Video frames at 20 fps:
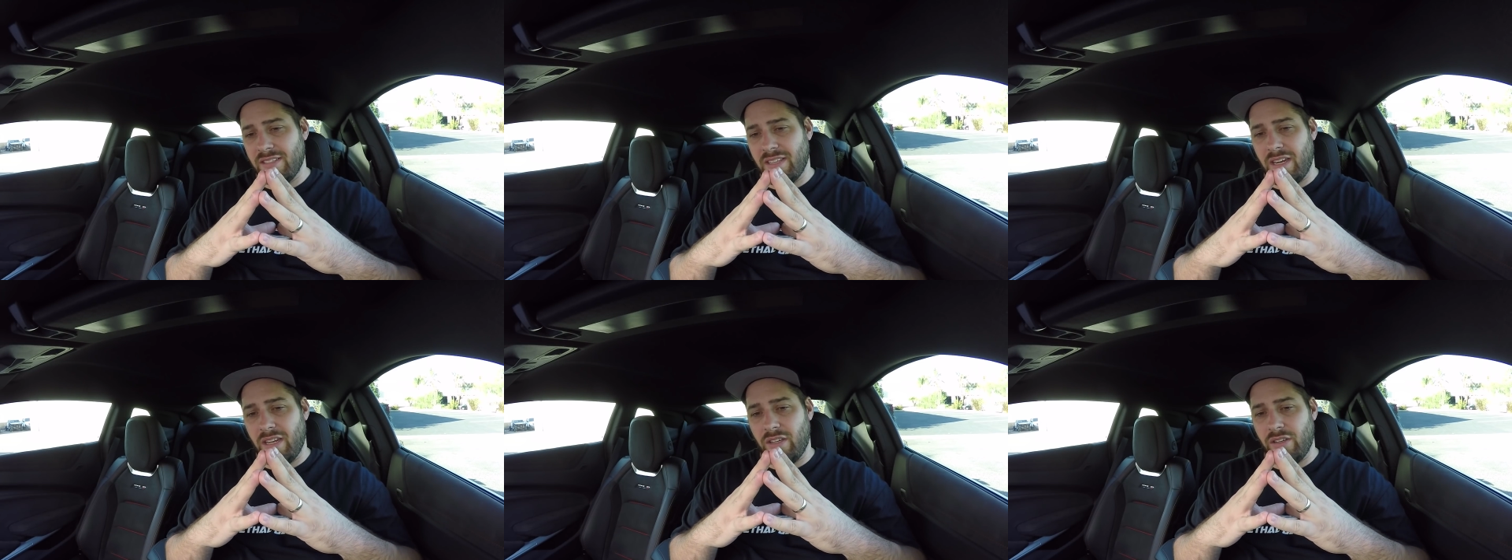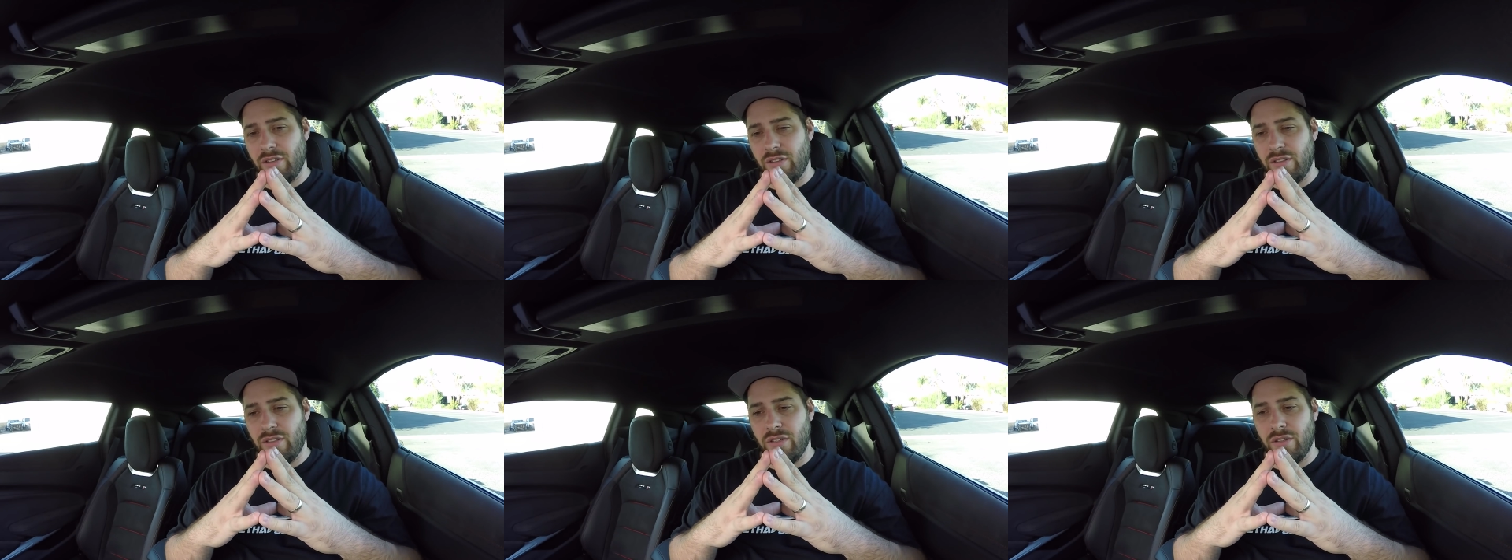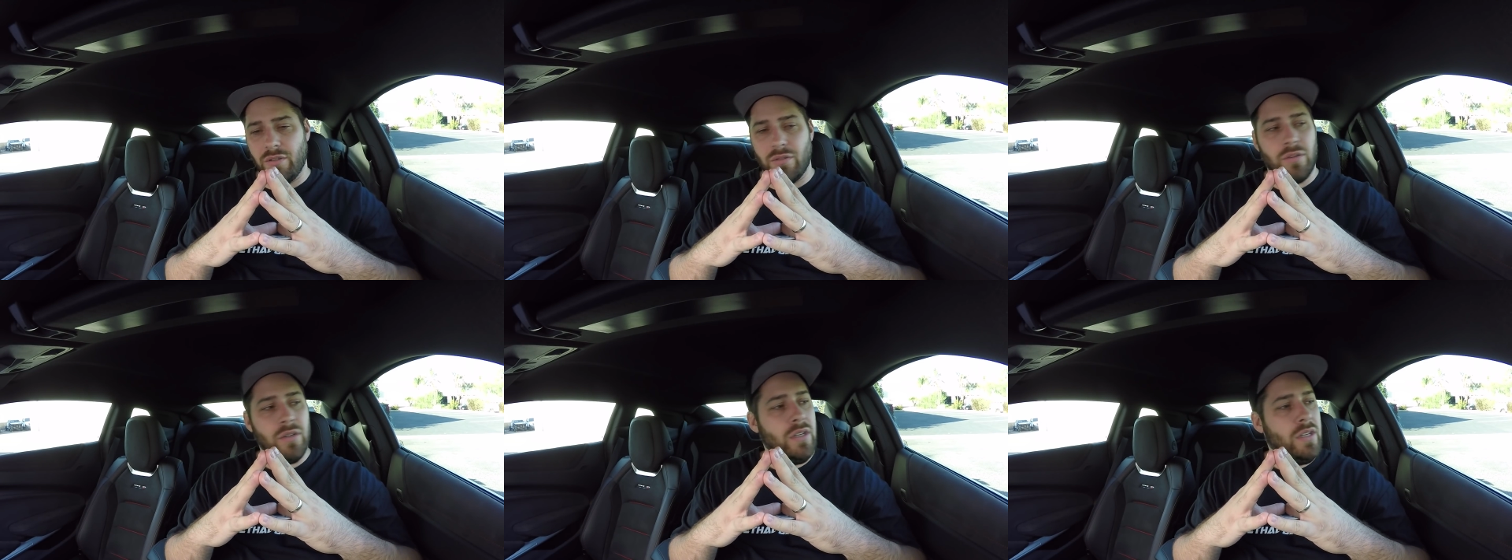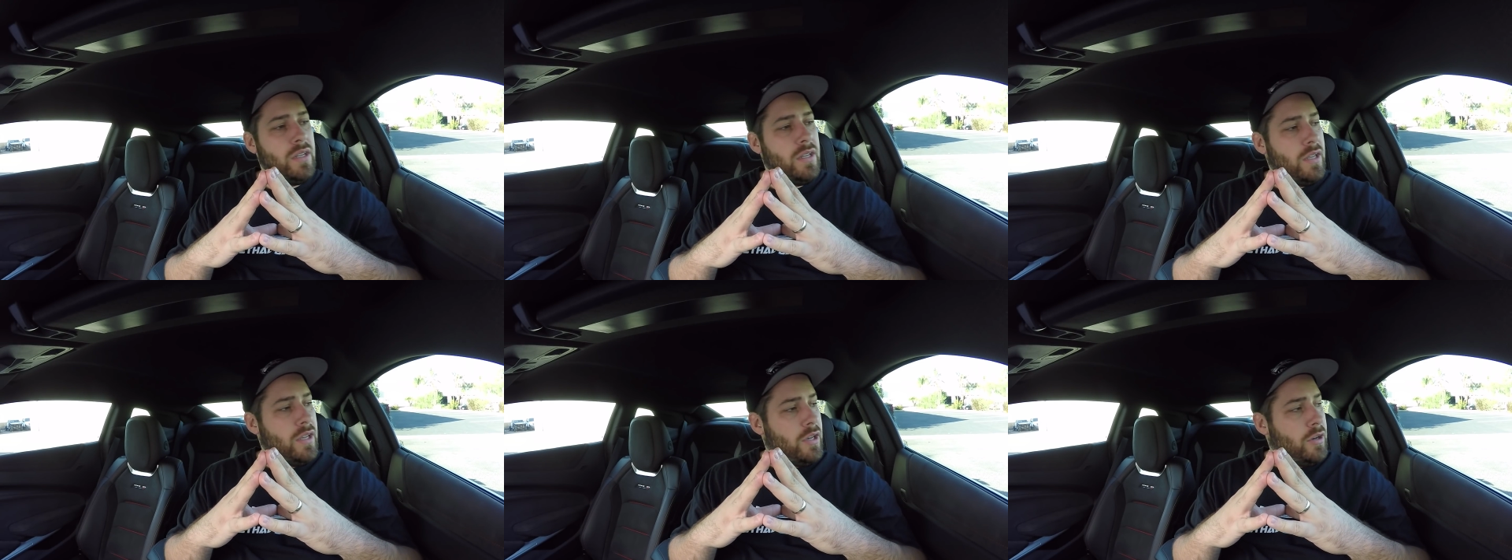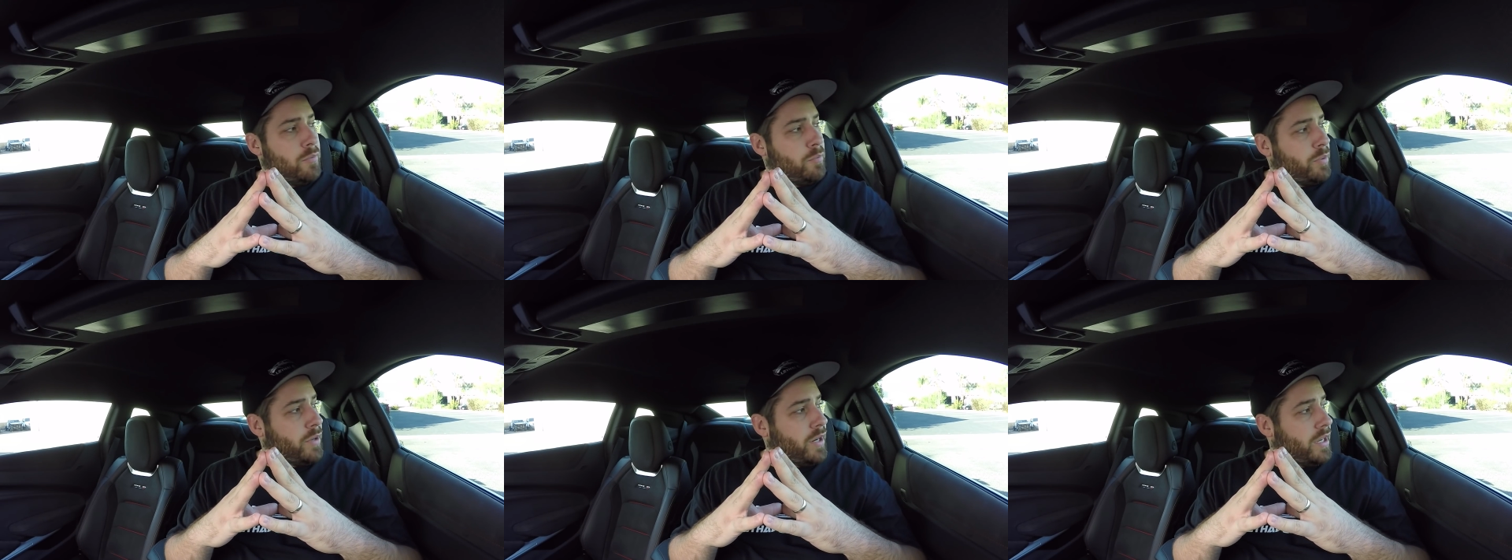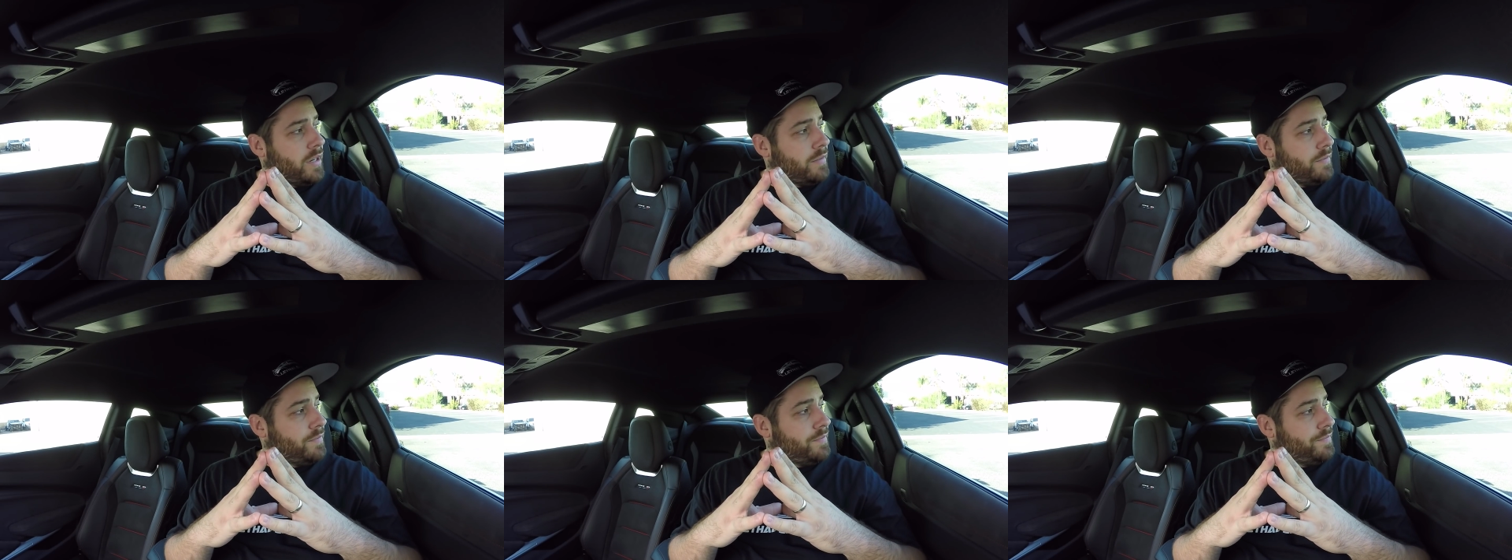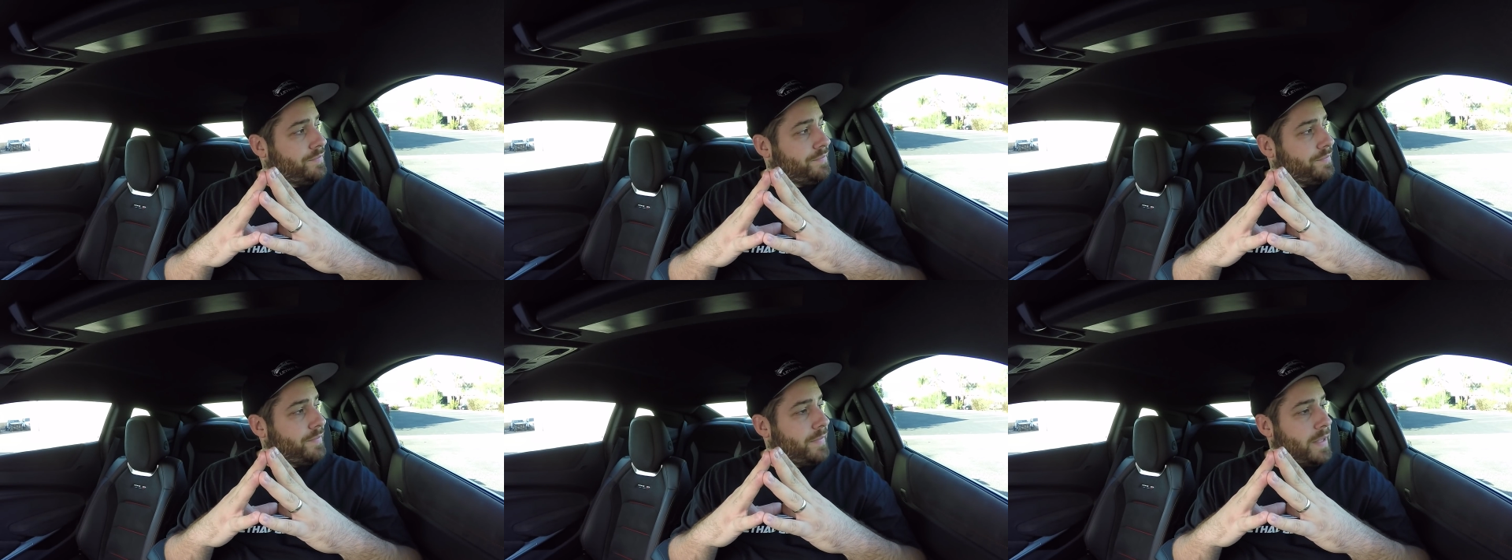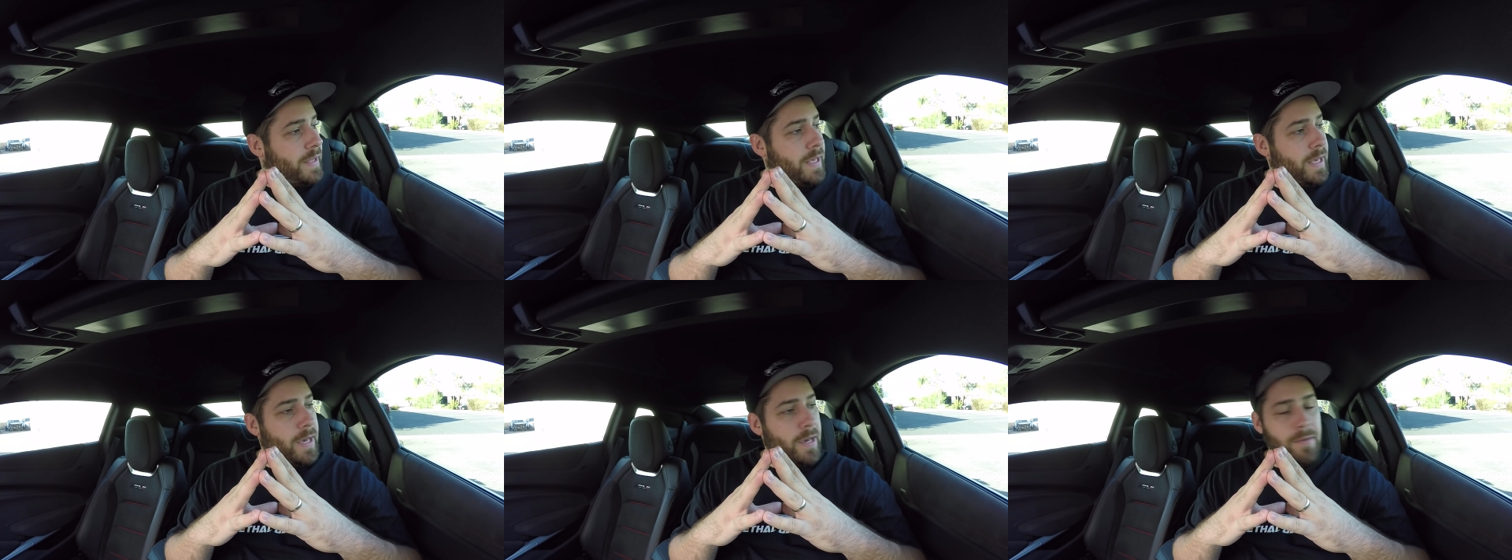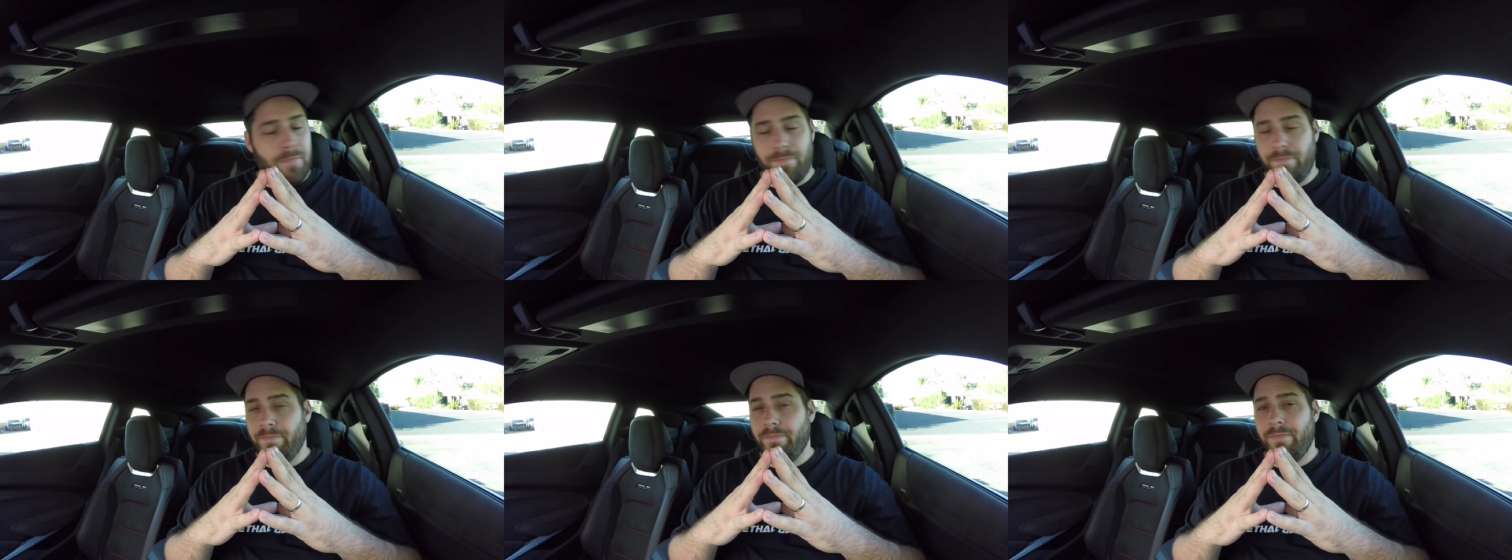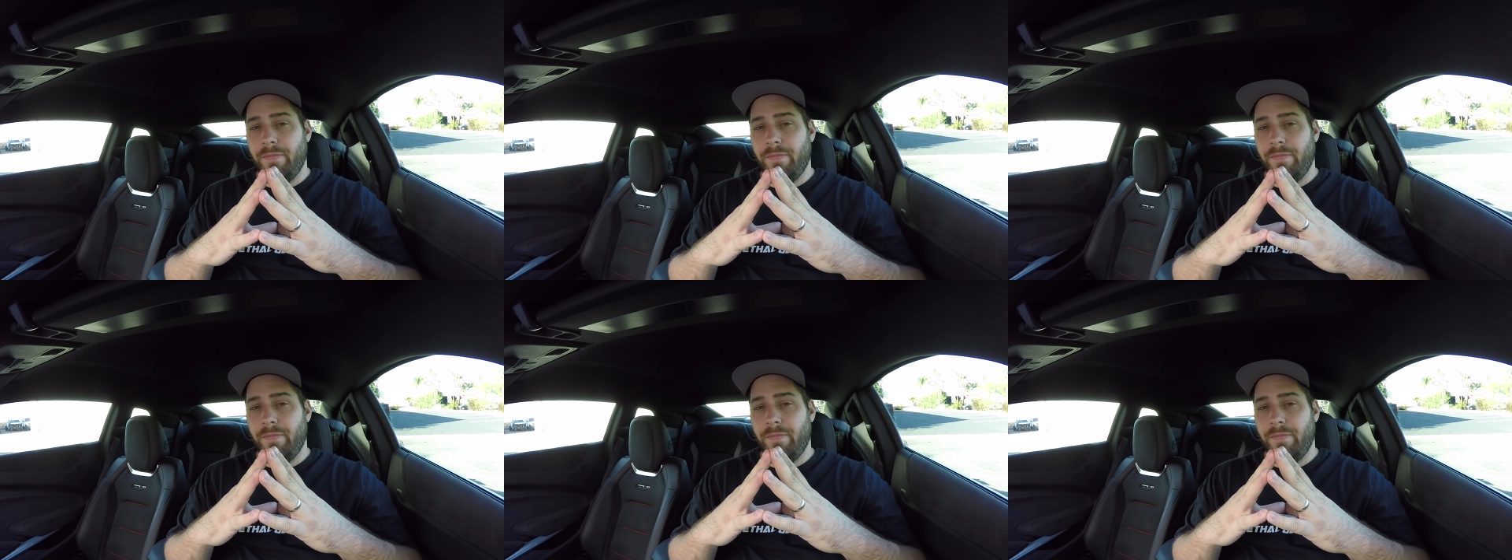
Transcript: that I could do, but yep.